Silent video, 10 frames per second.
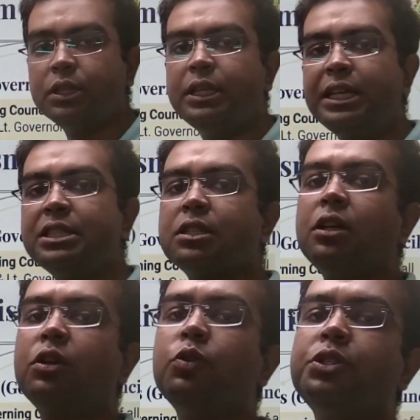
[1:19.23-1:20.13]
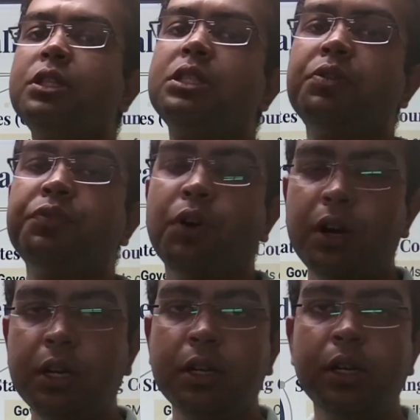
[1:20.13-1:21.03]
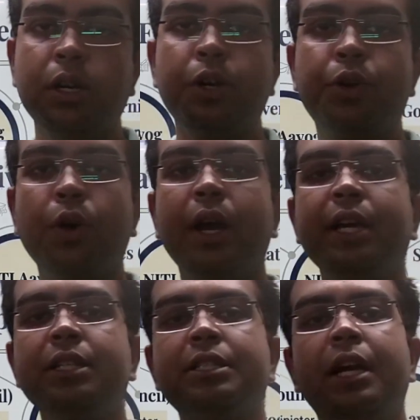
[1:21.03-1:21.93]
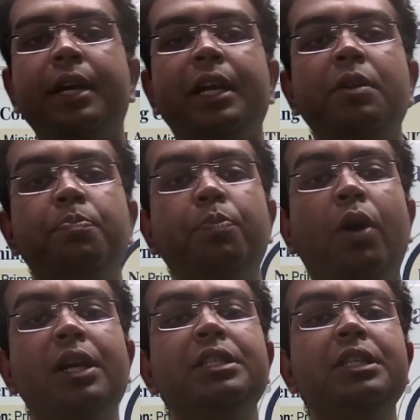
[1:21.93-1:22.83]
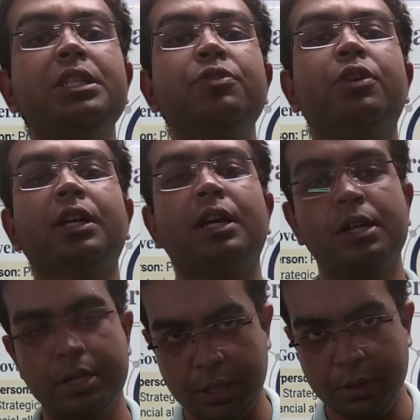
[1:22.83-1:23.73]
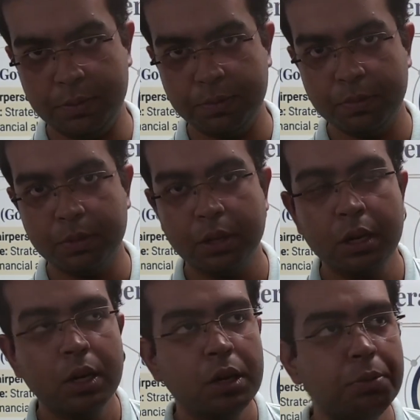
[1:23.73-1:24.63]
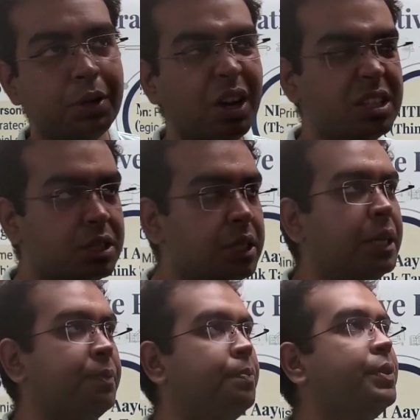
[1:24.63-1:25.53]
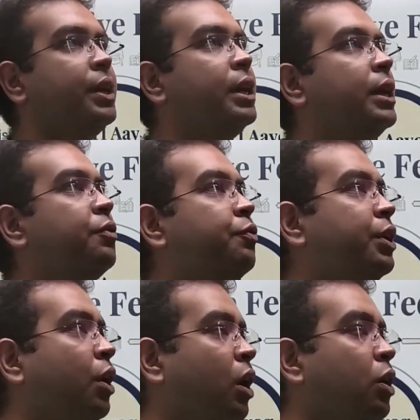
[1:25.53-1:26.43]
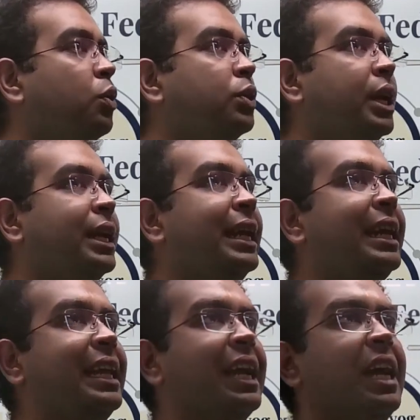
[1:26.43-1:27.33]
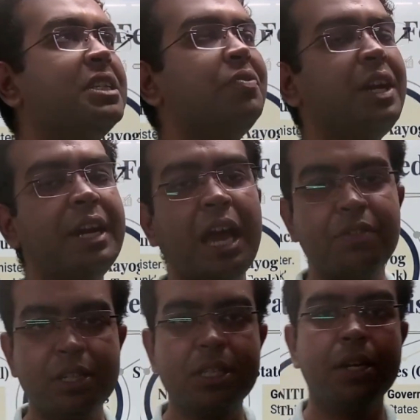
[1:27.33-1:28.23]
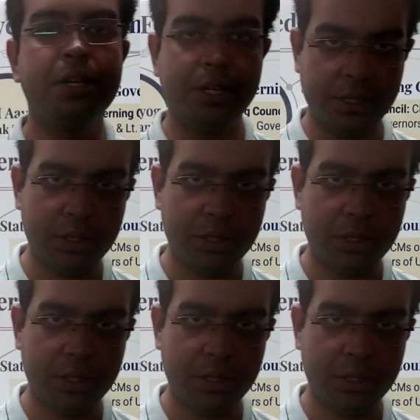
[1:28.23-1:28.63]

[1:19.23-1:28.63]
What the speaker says: These conclusions are for drawing certain policies for the country. Because see, we all know that India is a very diverse country.